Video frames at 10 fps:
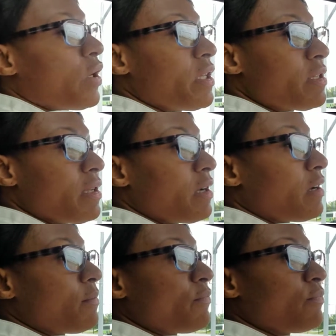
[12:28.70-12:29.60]
is
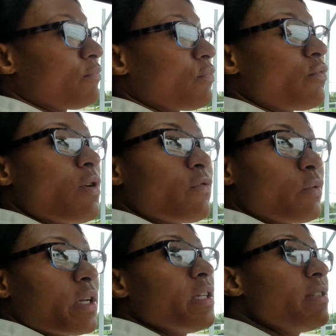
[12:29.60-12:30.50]
um,
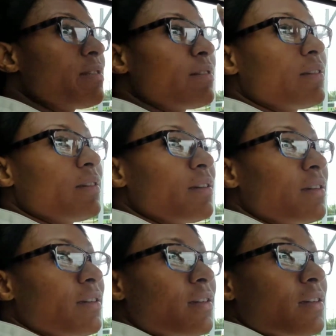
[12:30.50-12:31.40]
Wolverine's?
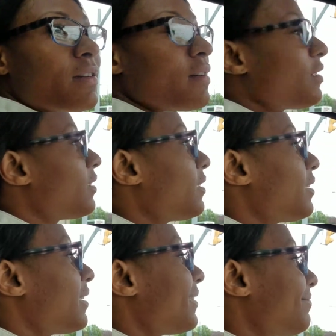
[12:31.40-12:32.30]
Oh shoot,
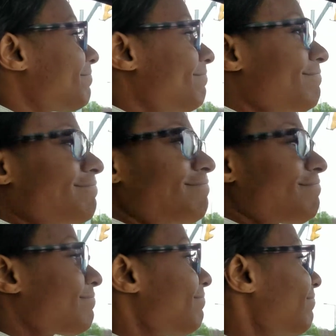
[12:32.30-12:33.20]
I forgot what
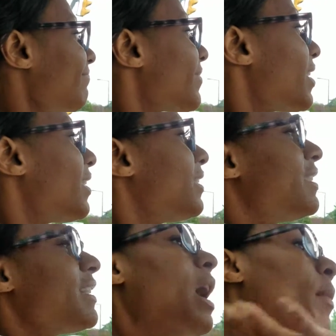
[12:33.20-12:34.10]
Wolverine. I think that was.
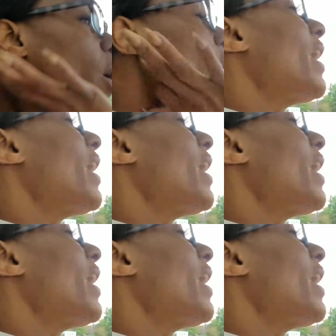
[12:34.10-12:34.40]
Come on,